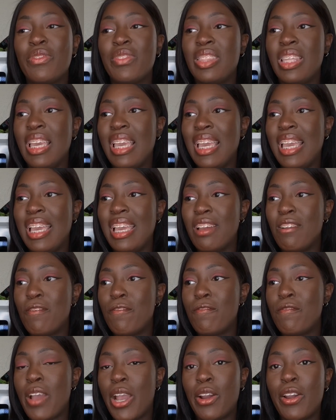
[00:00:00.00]
The
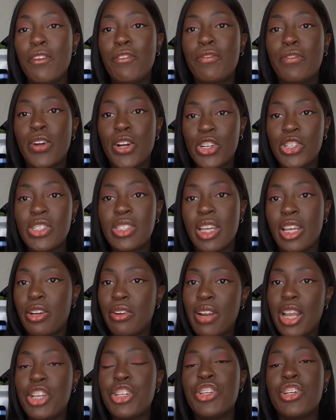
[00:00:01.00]
very first
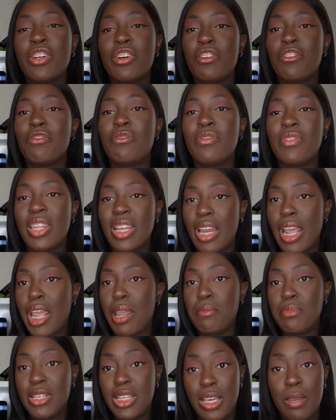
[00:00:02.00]
iteration of the
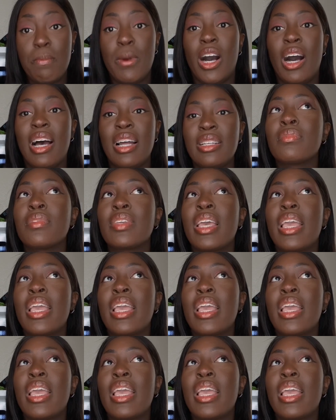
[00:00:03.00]
name Deebott,